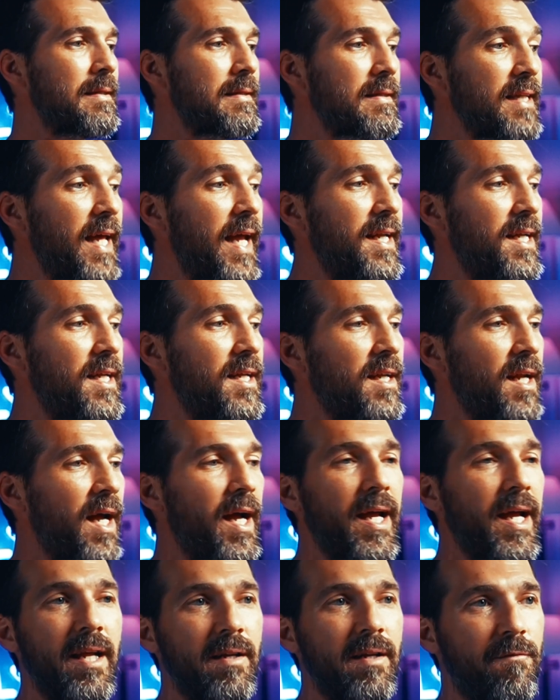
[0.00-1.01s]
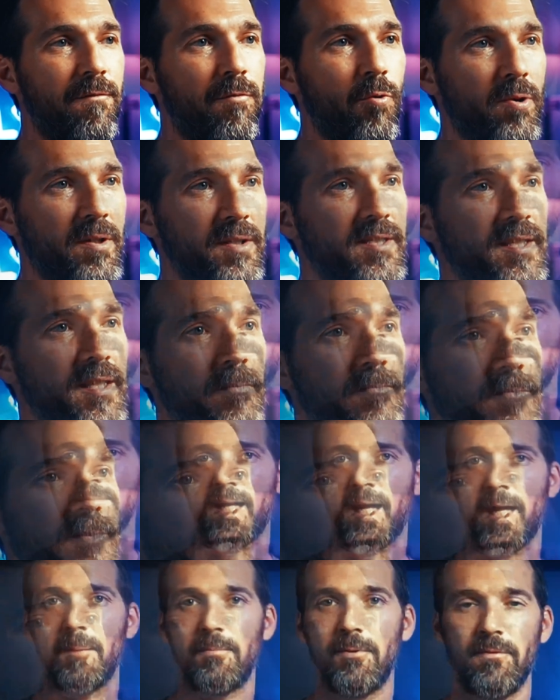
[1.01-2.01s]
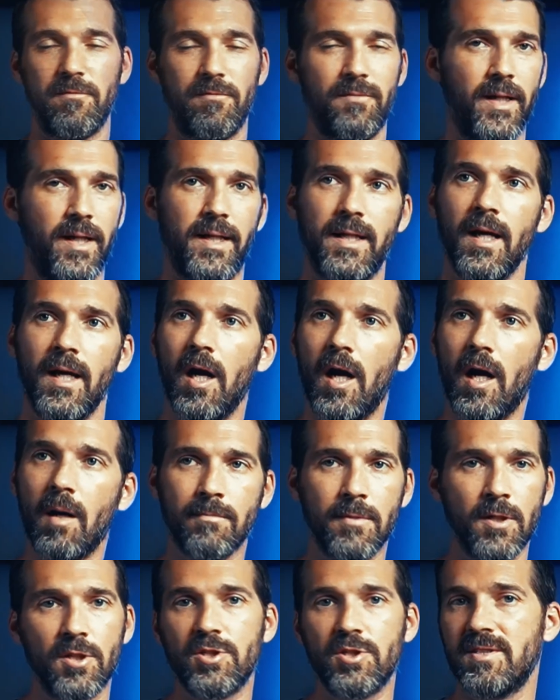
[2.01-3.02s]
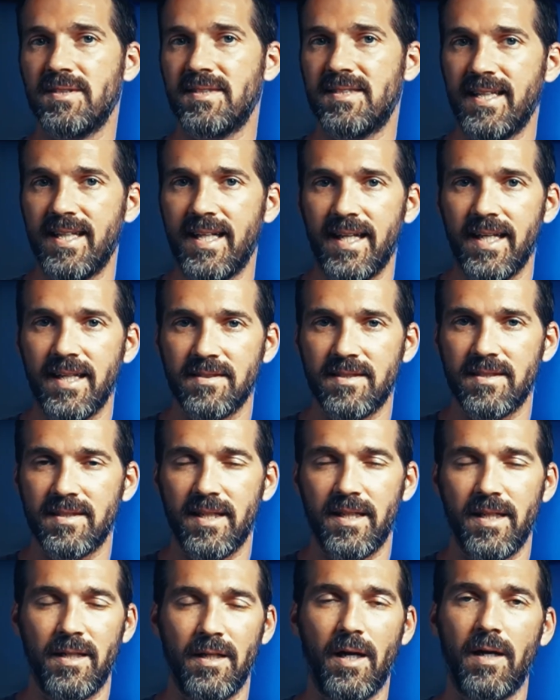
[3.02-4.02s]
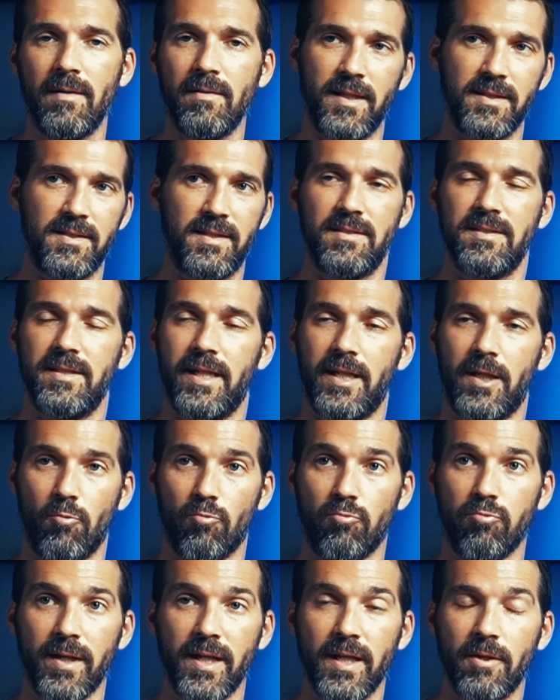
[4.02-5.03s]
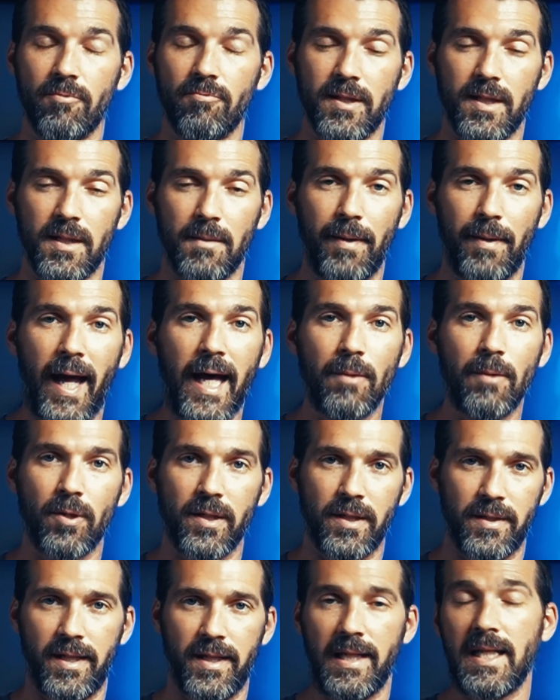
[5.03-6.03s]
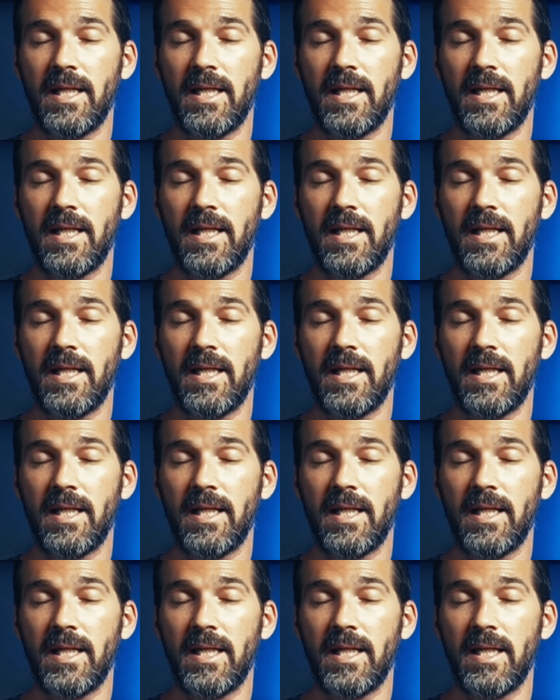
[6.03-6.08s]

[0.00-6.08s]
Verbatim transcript: late at night for some type of like emergency incident, unless it's like a really, really bad one and they